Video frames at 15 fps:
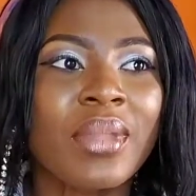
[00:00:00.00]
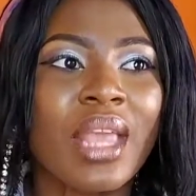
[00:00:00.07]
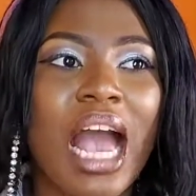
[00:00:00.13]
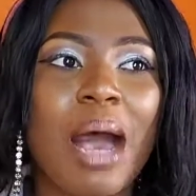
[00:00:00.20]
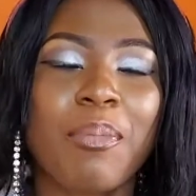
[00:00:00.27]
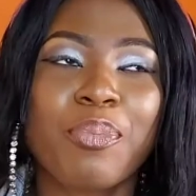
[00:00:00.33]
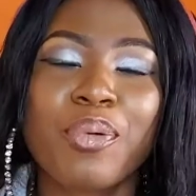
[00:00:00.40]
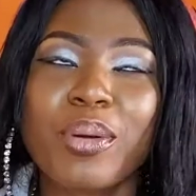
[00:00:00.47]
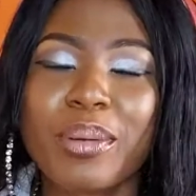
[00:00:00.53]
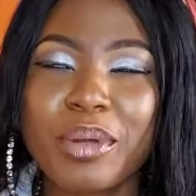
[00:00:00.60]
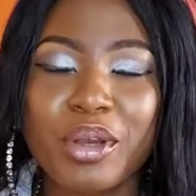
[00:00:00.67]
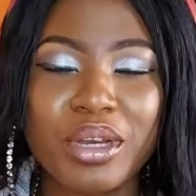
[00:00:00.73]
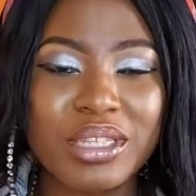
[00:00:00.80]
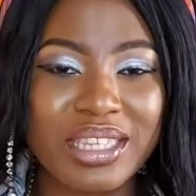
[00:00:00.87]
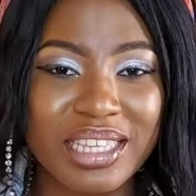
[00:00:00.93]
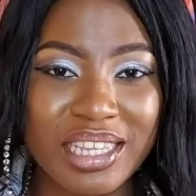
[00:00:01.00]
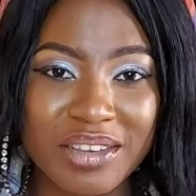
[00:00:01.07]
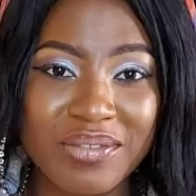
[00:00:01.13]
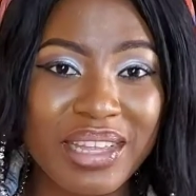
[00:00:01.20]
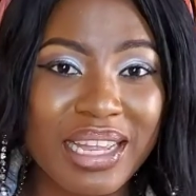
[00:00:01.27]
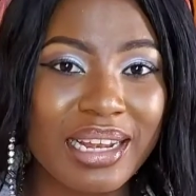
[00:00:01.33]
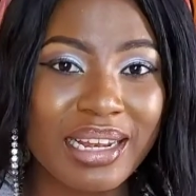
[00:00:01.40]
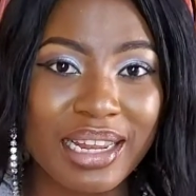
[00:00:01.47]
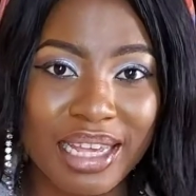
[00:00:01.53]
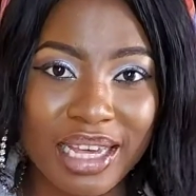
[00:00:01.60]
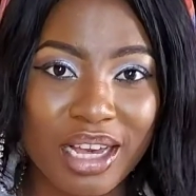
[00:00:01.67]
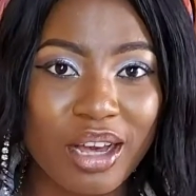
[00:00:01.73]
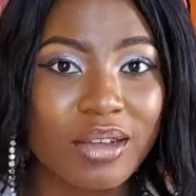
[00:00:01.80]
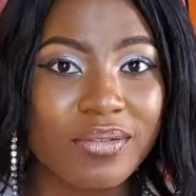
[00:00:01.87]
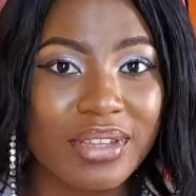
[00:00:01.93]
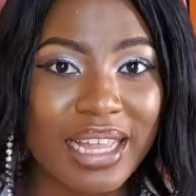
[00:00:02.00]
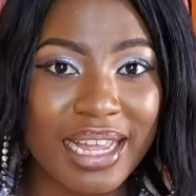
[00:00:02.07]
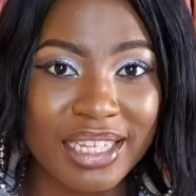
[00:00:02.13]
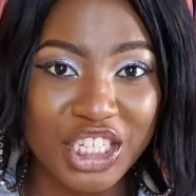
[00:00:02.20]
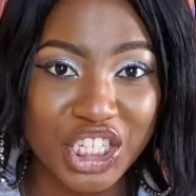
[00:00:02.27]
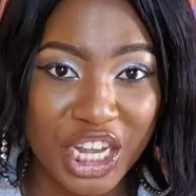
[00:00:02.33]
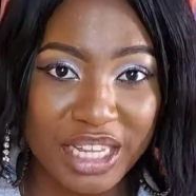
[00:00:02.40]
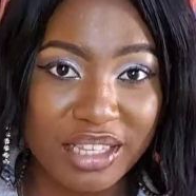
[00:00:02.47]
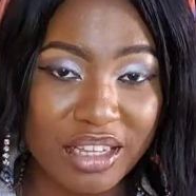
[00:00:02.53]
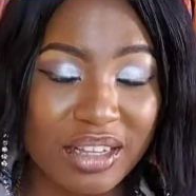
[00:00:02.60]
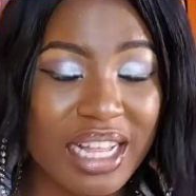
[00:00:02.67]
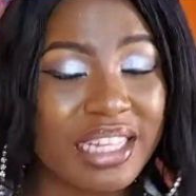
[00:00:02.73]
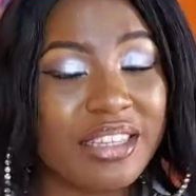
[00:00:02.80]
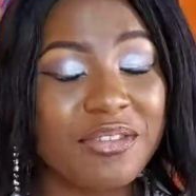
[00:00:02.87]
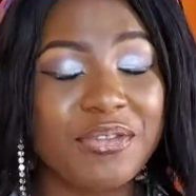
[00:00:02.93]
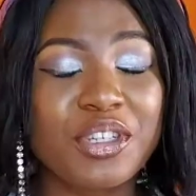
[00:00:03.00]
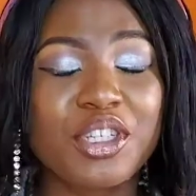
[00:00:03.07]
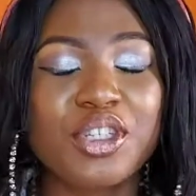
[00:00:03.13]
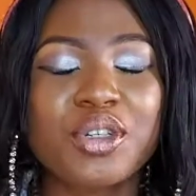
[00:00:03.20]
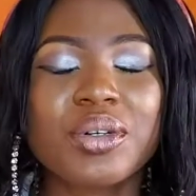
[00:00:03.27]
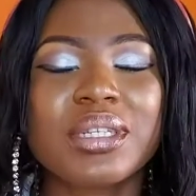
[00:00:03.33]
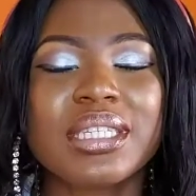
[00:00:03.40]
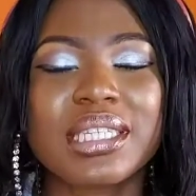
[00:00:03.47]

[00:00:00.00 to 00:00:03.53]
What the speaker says: I'm probably going to leave the link of that channel and the video